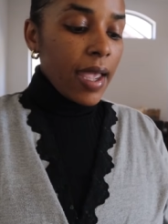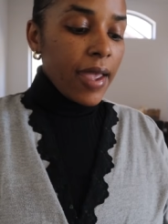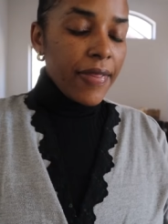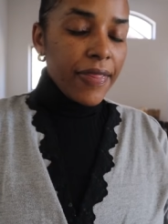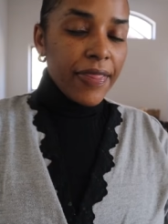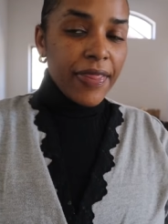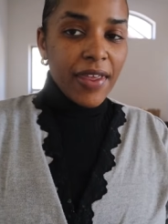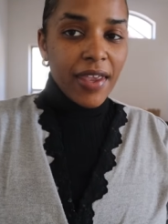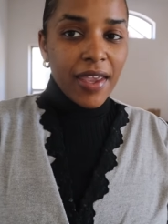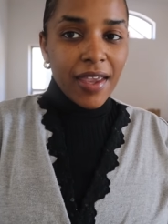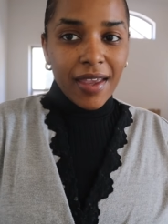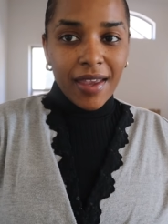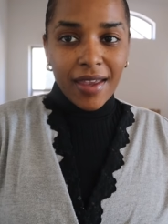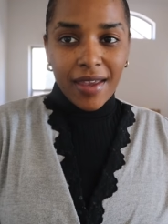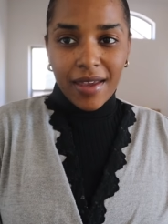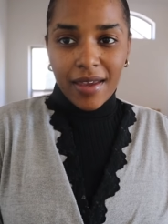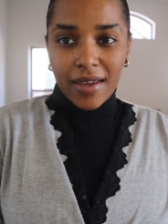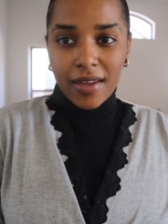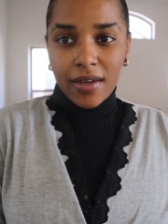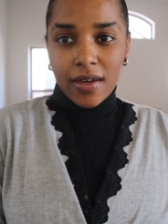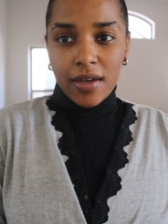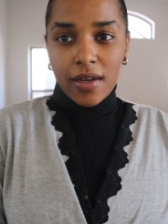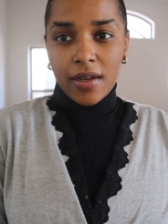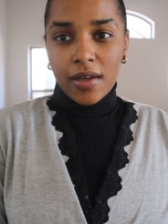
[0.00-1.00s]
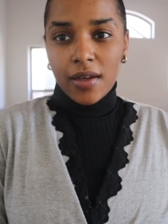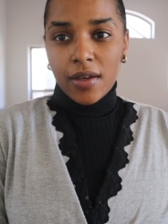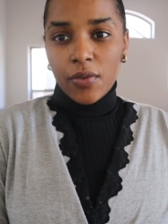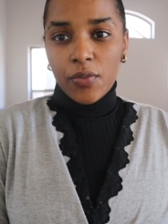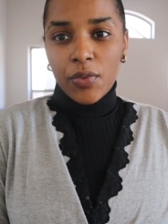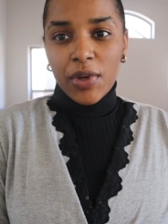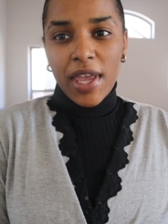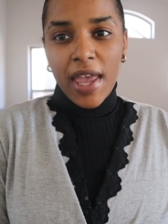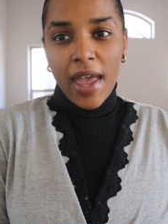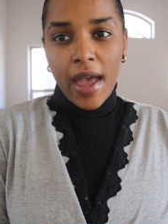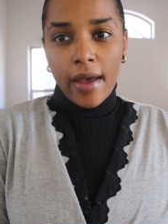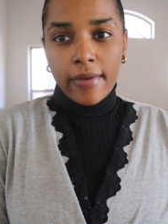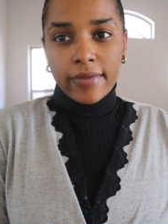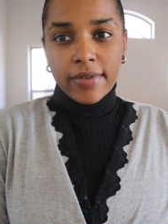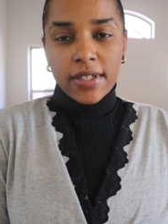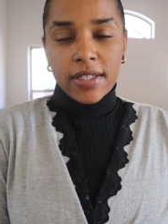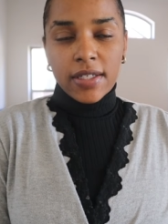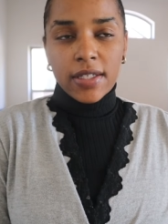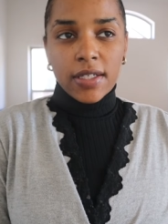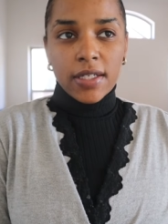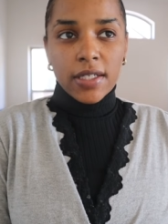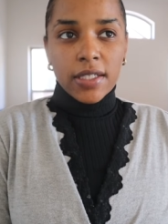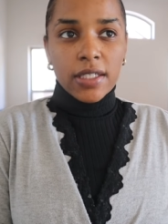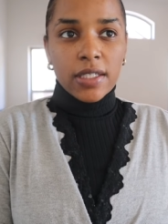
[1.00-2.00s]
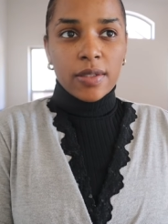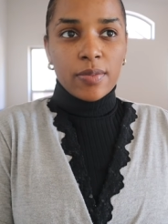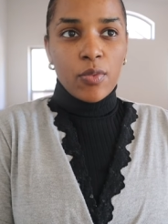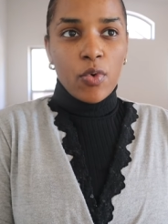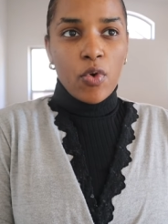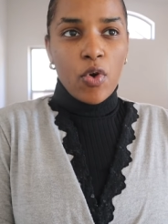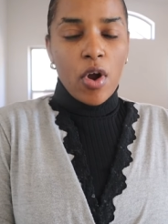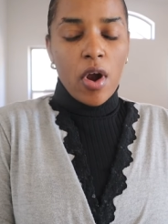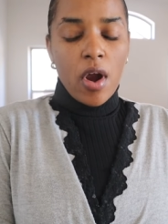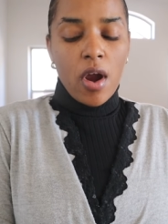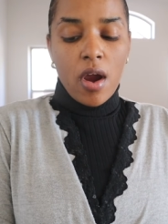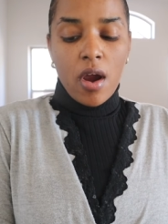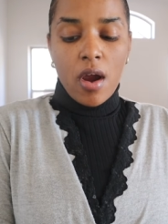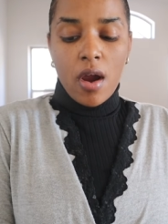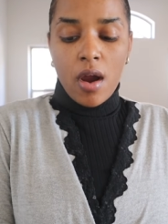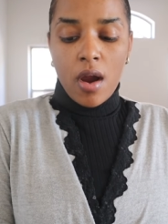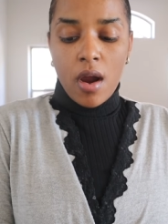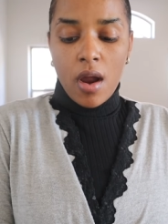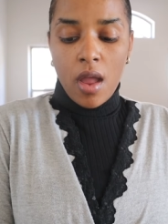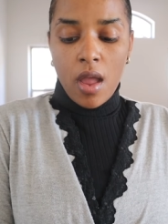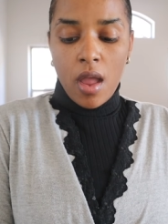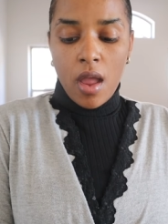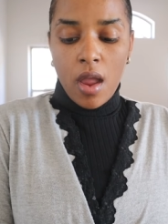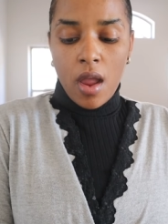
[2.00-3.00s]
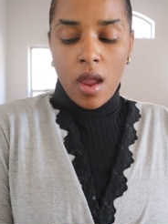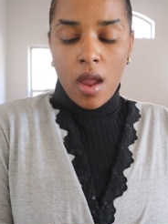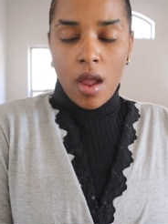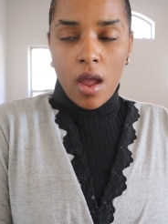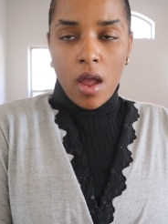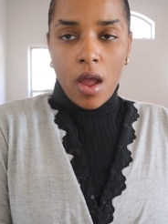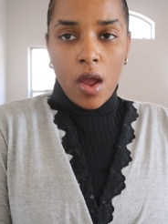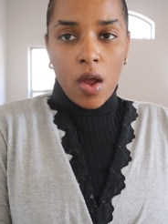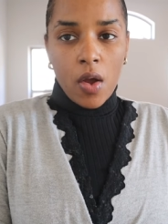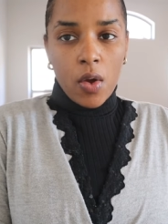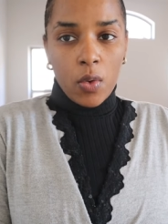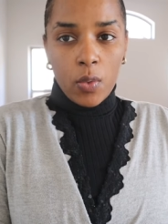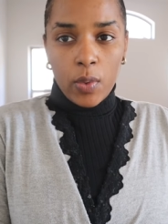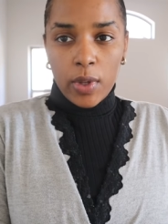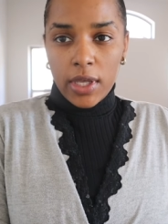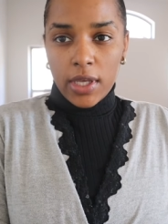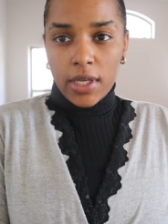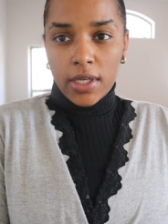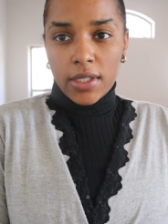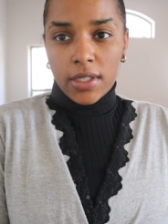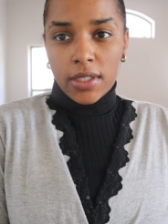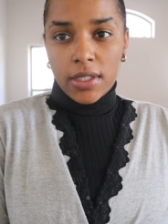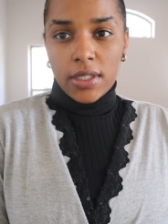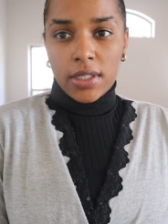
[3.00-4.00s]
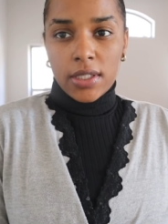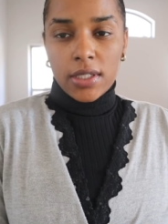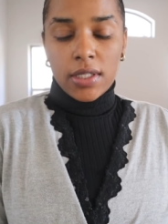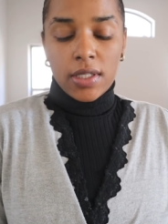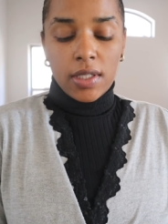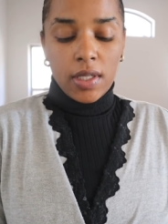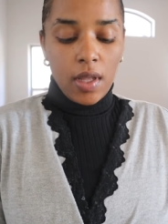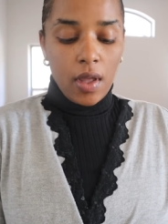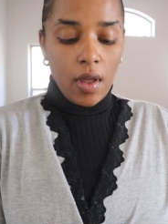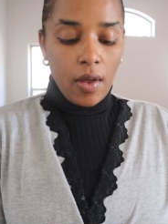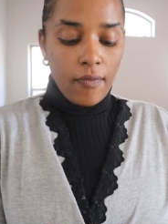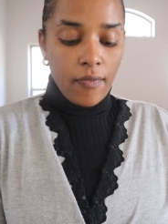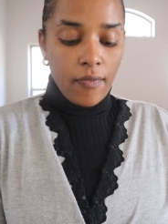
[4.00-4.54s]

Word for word: and then we have six more weeks